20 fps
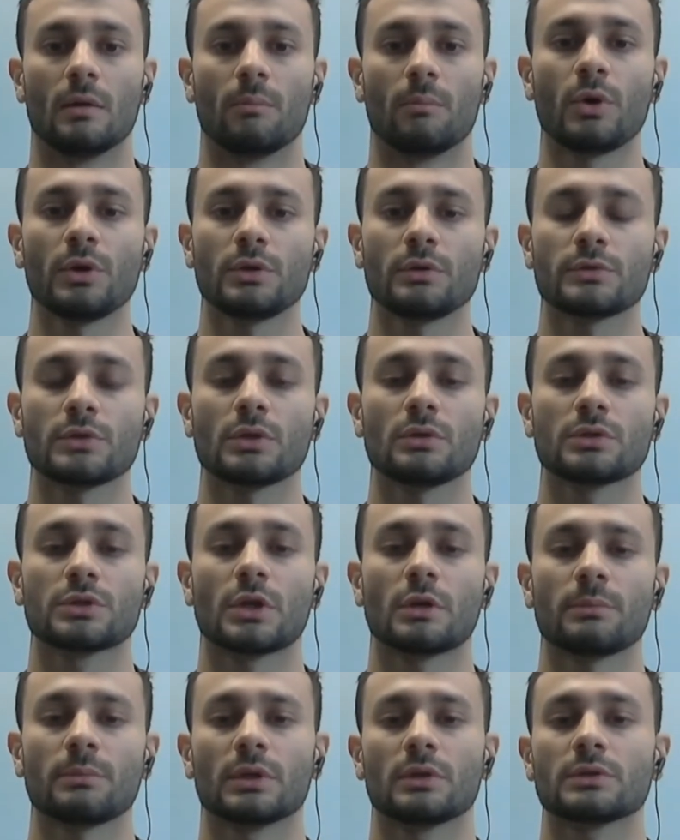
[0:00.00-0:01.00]
Point-of-sale
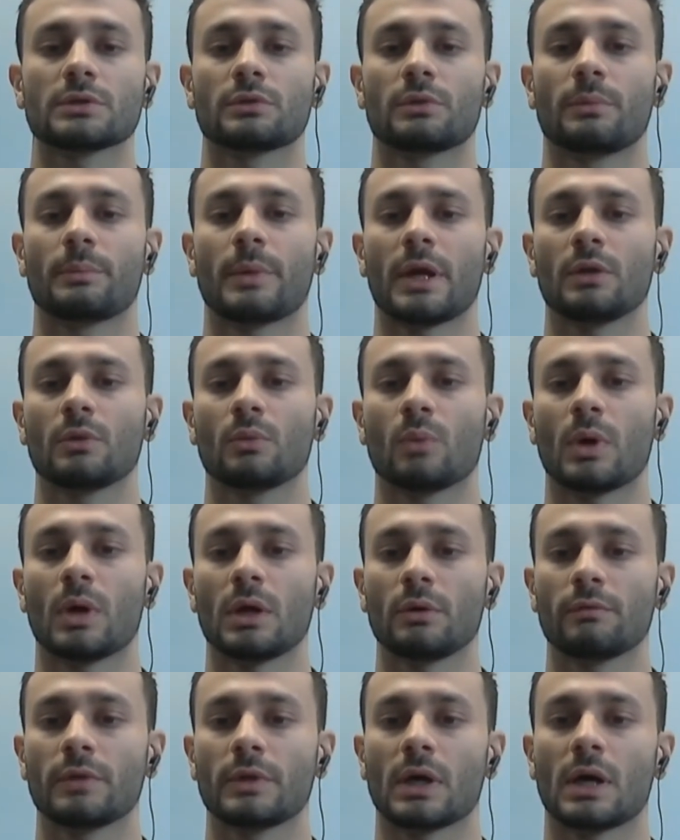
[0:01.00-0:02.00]
terminals remain
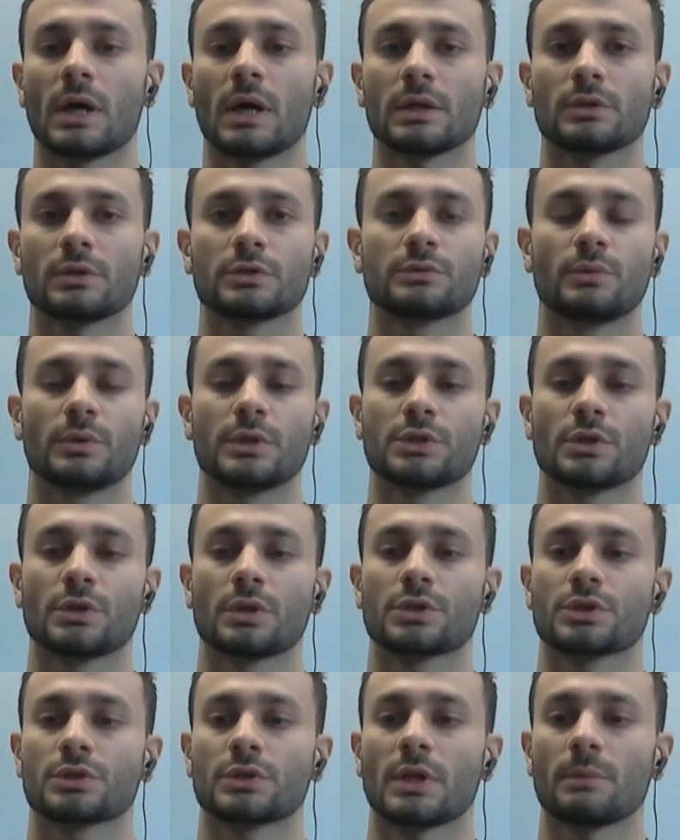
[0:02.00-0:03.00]
one of the hardest
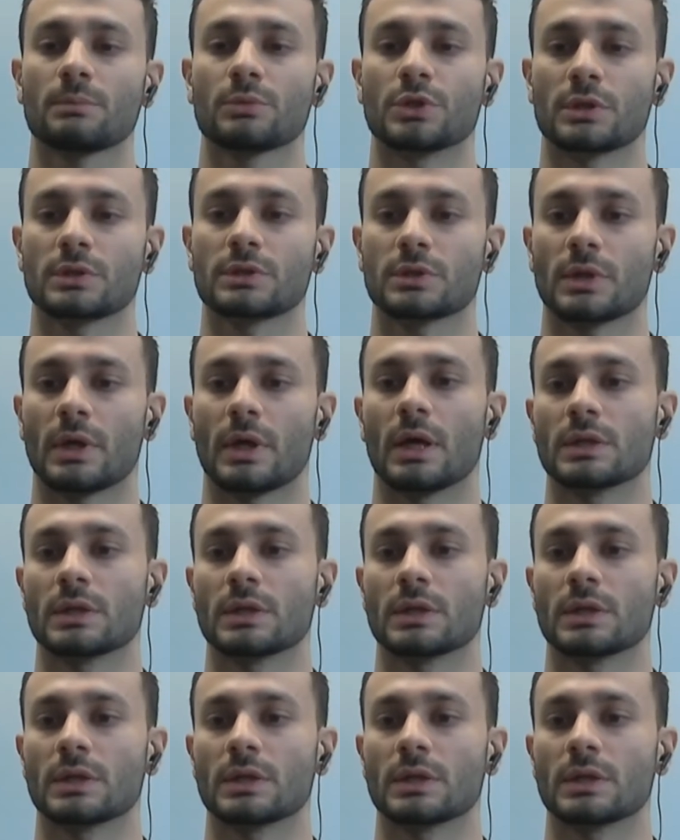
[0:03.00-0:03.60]
research subjects,